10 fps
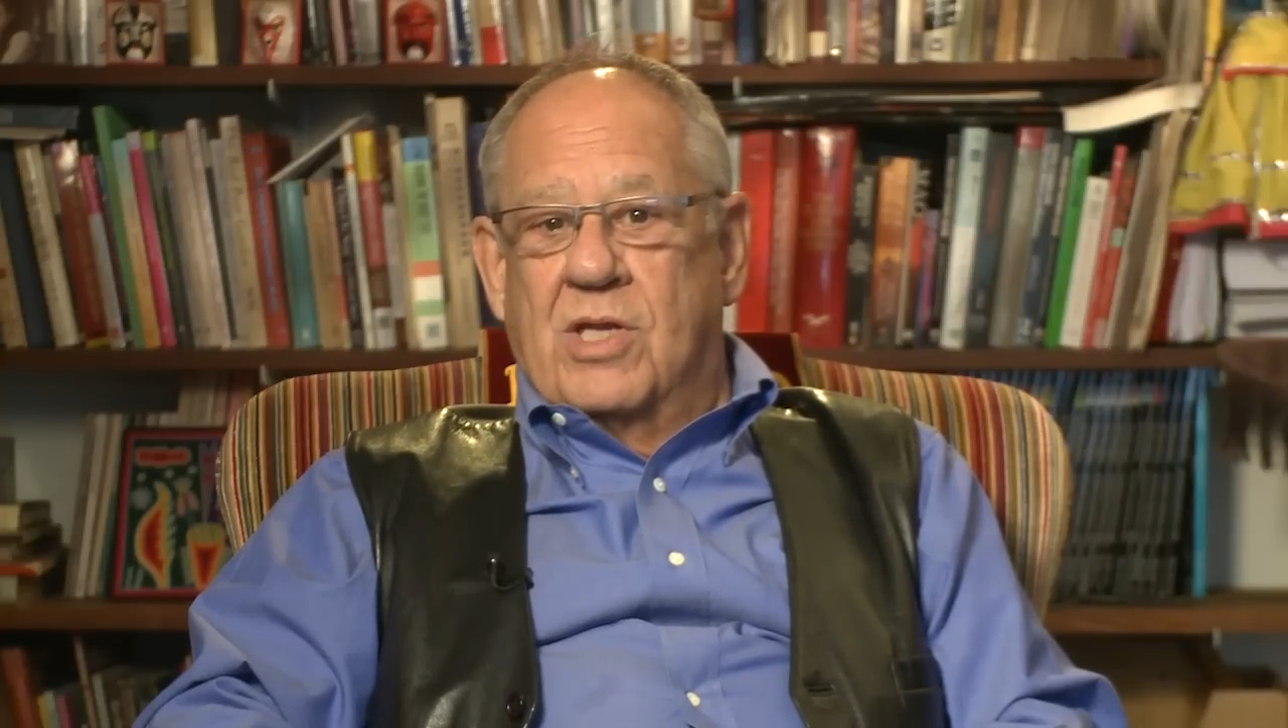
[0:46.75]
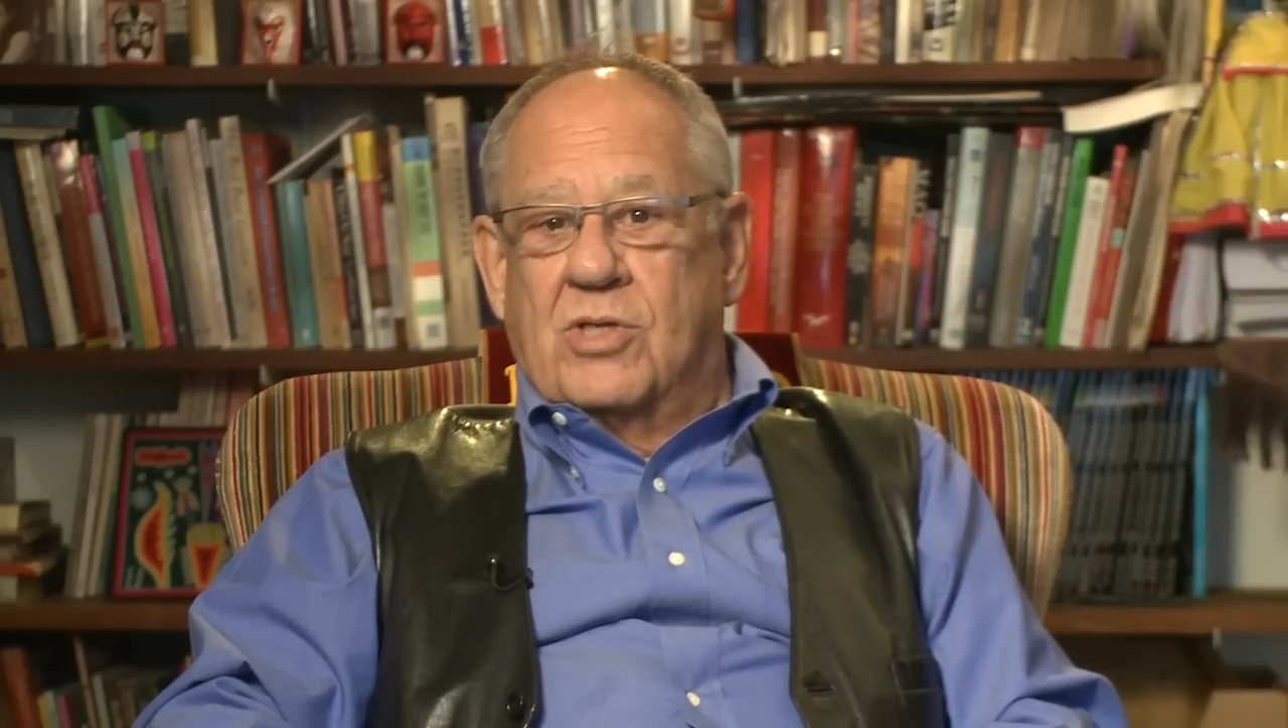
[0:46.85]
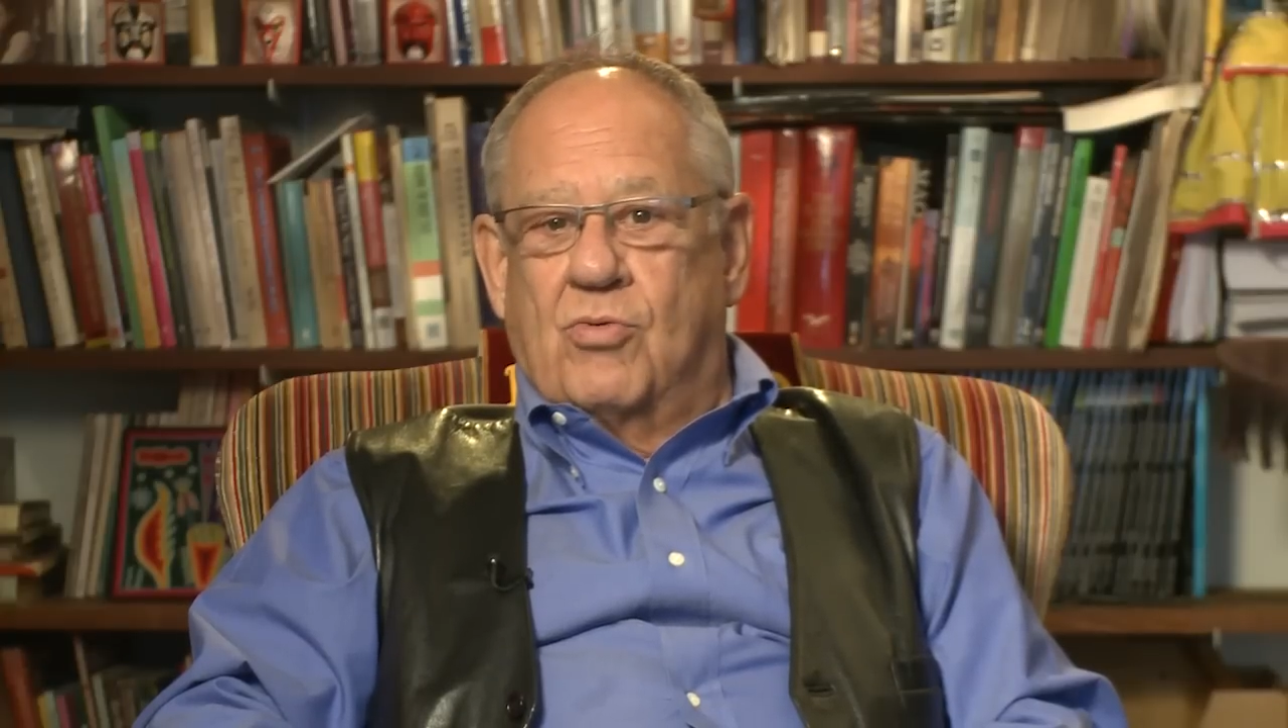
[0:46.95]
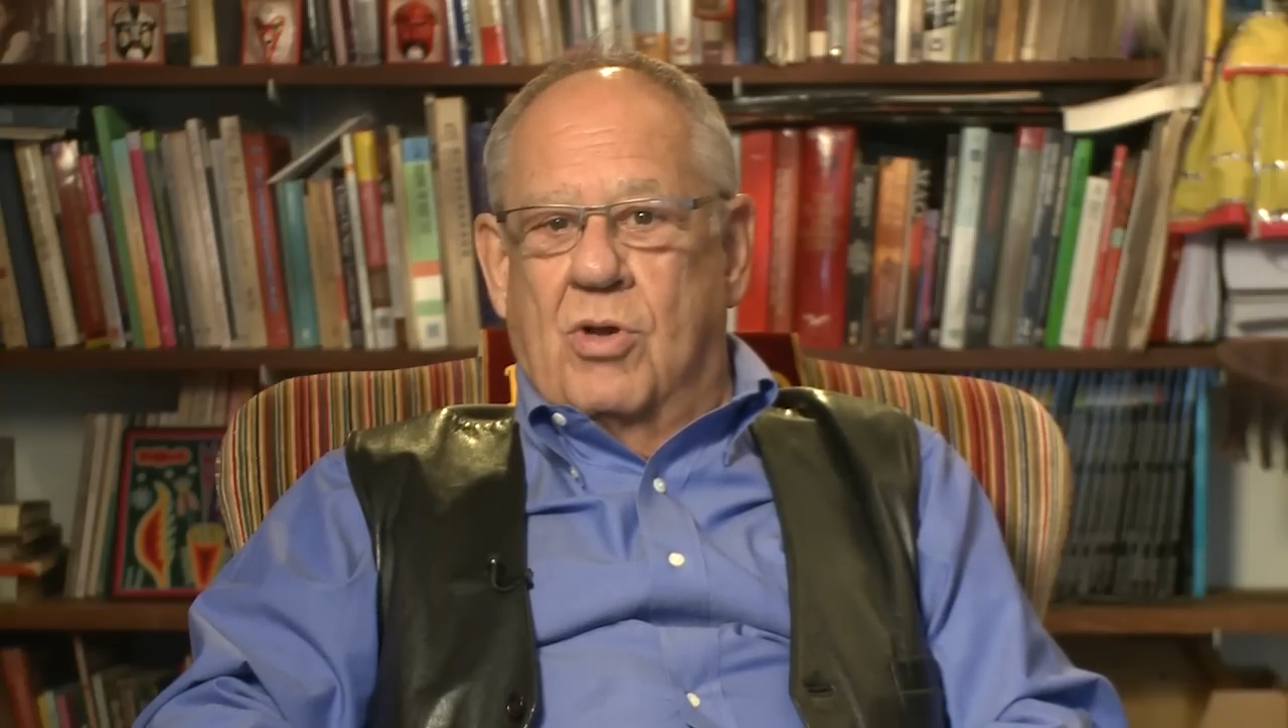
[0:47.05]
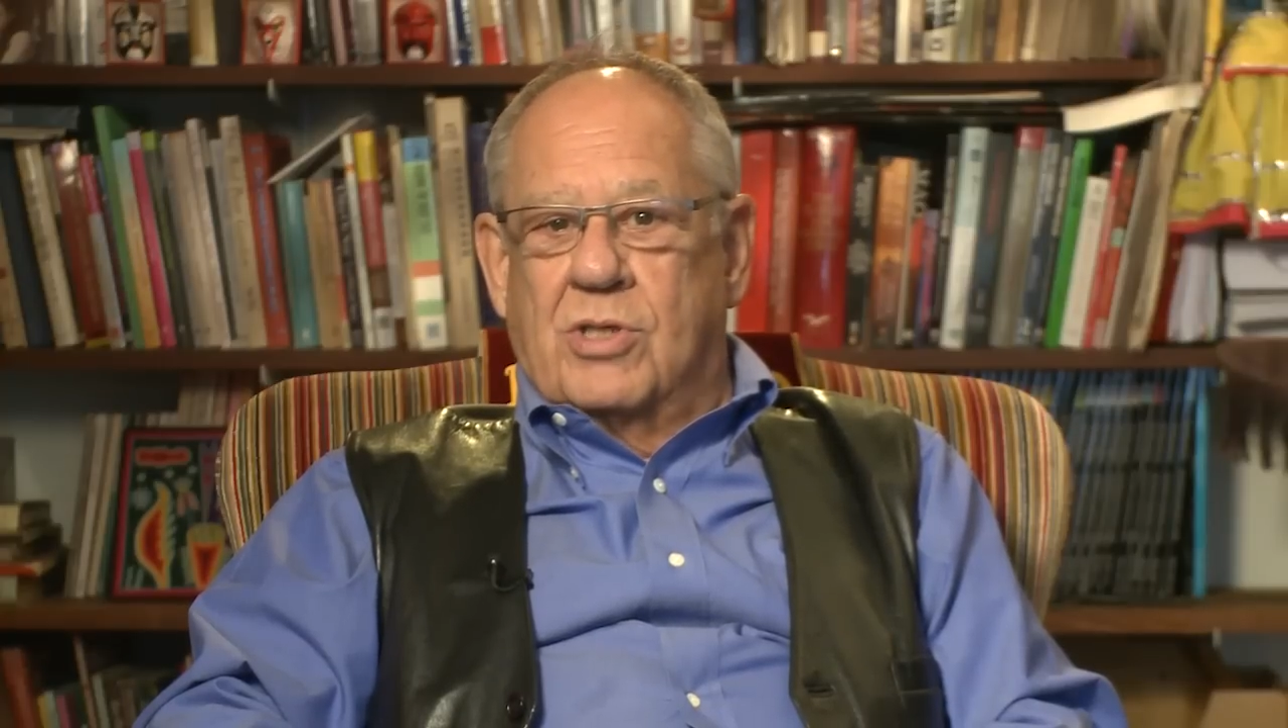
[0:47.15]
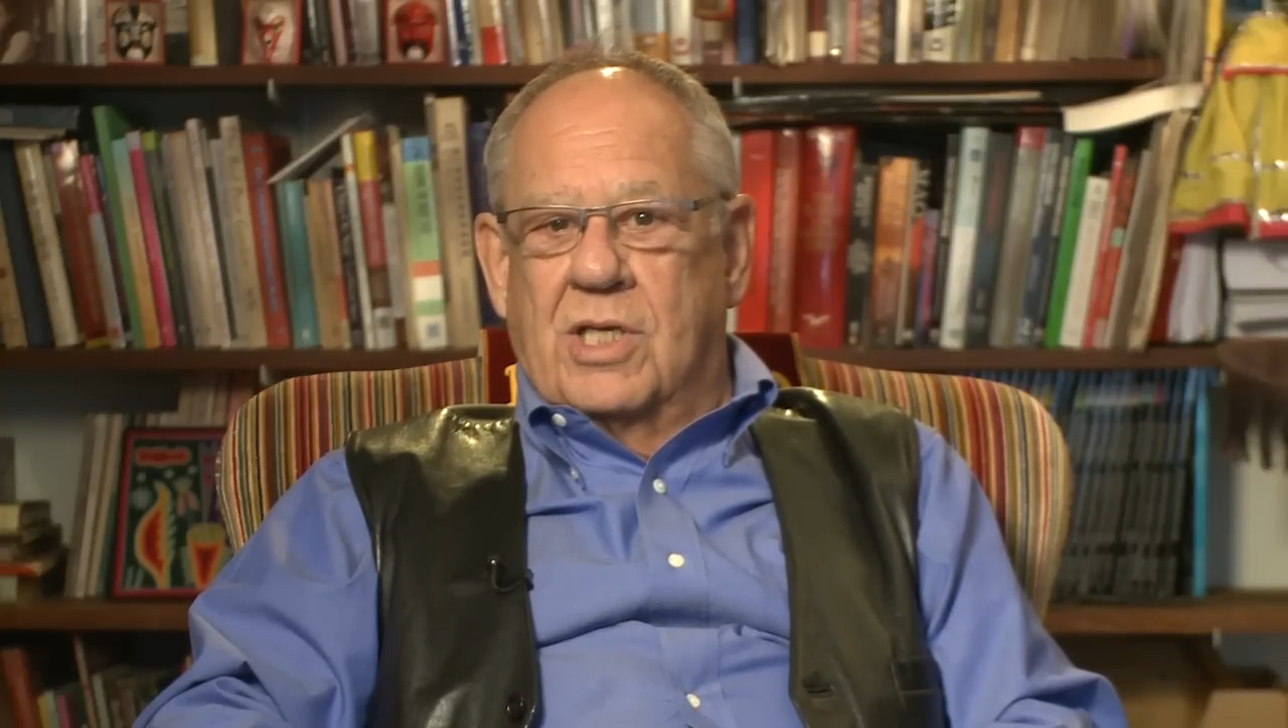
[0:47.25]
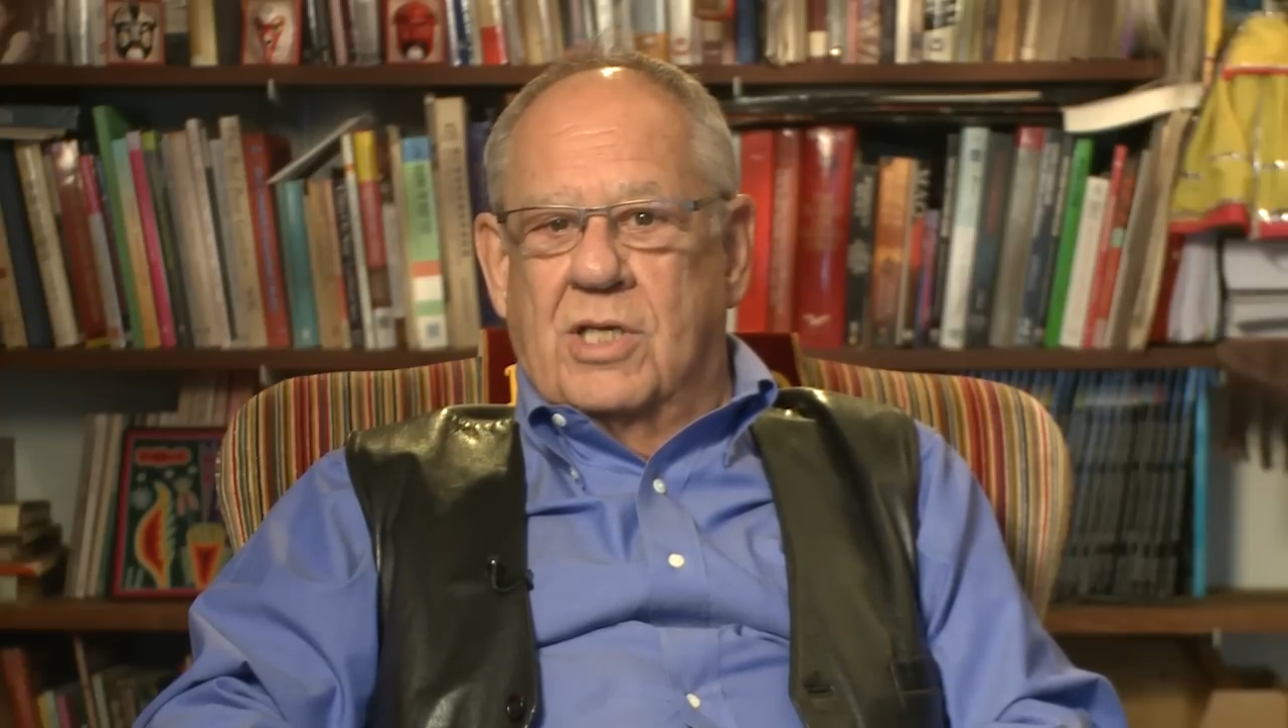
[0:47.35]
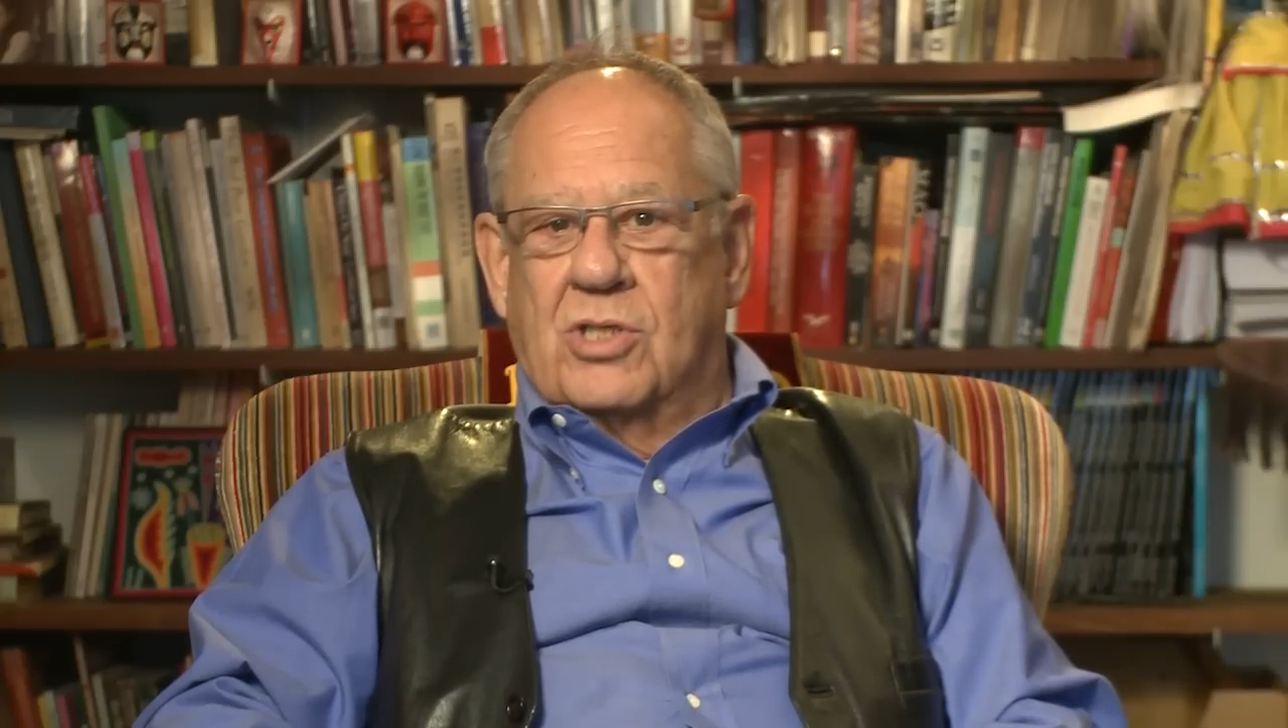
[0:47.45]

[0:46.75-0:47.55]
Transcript: is crossing